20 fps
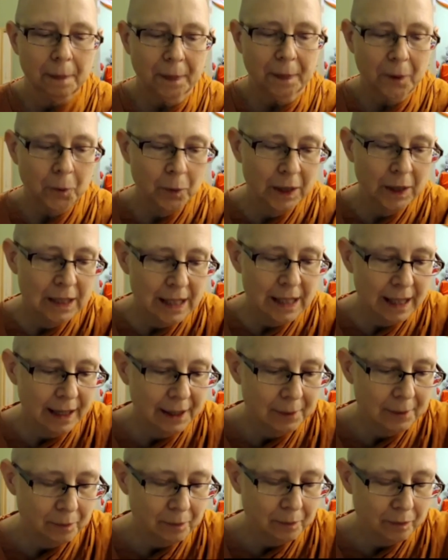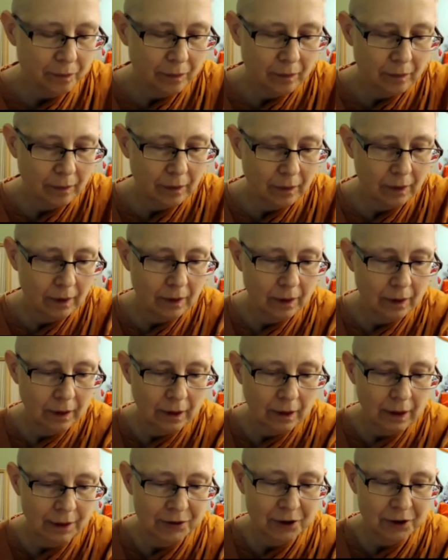One day,
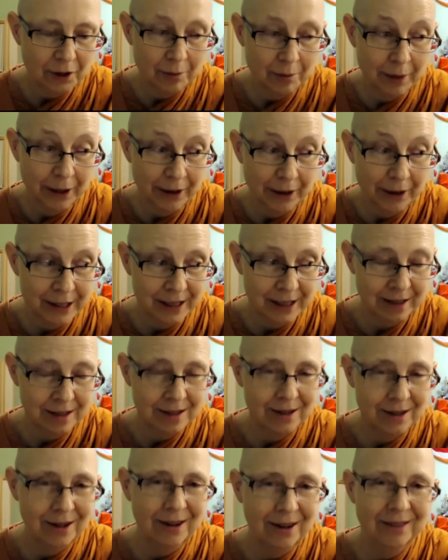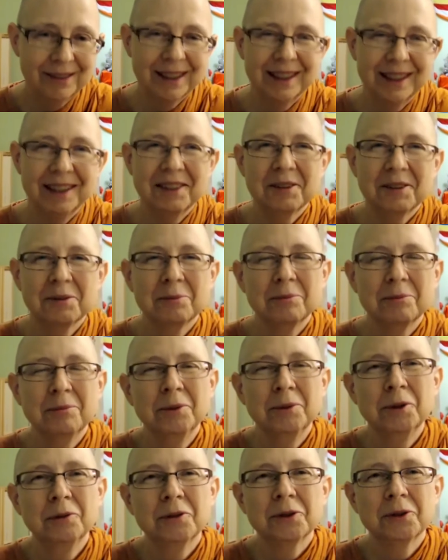after the marriage had dissolved and I'd
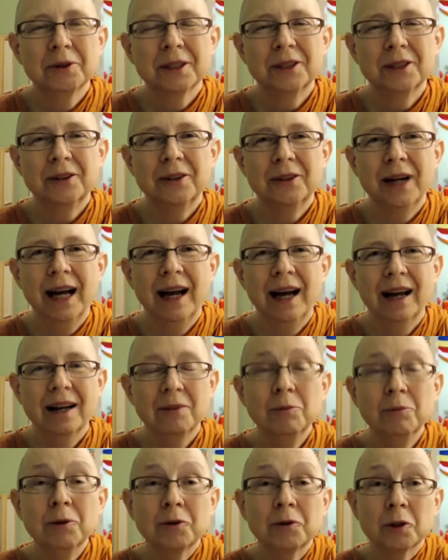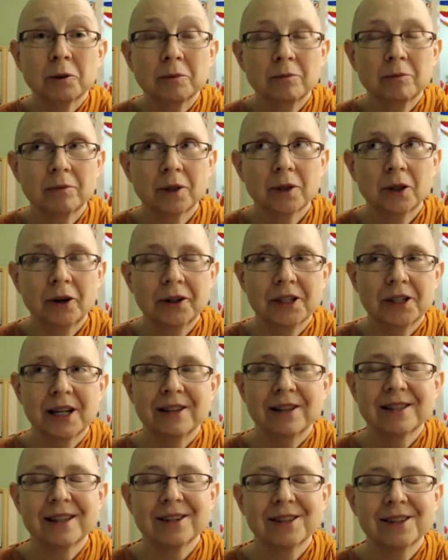moved to a large
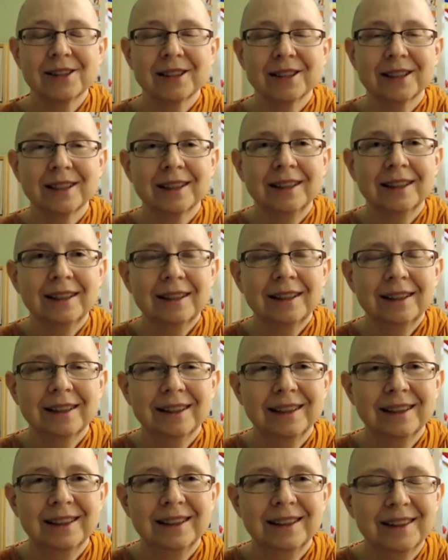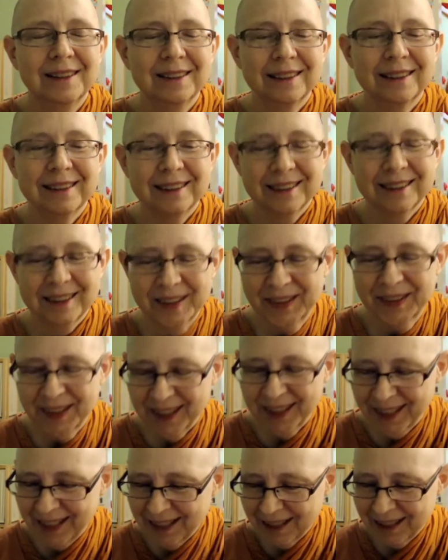house actually,
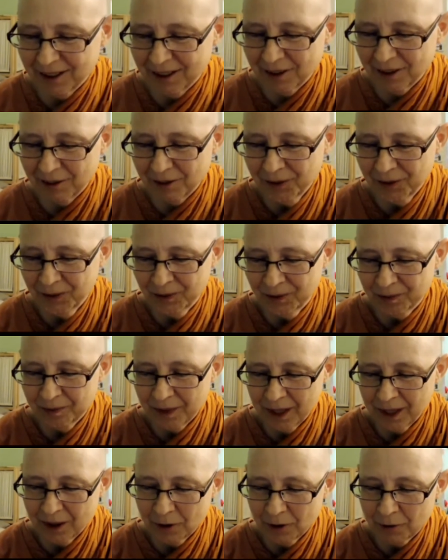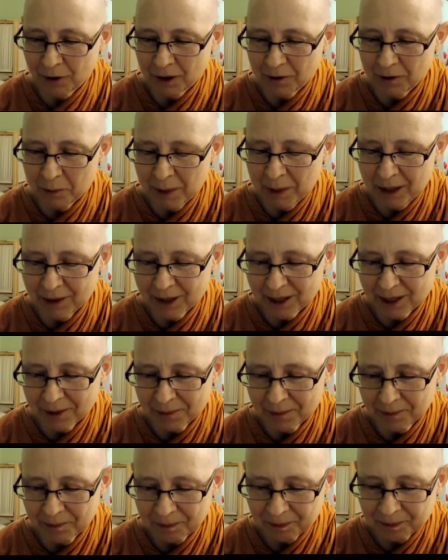at the foot of a
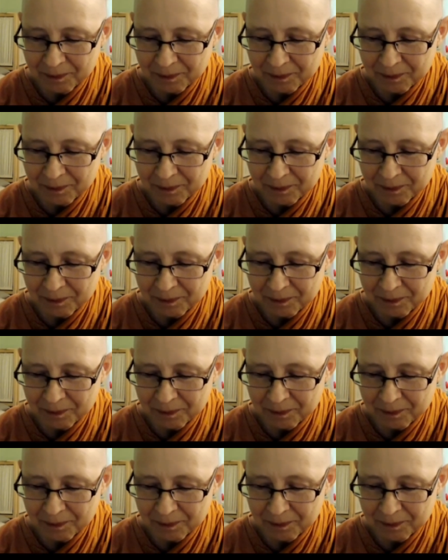mountain.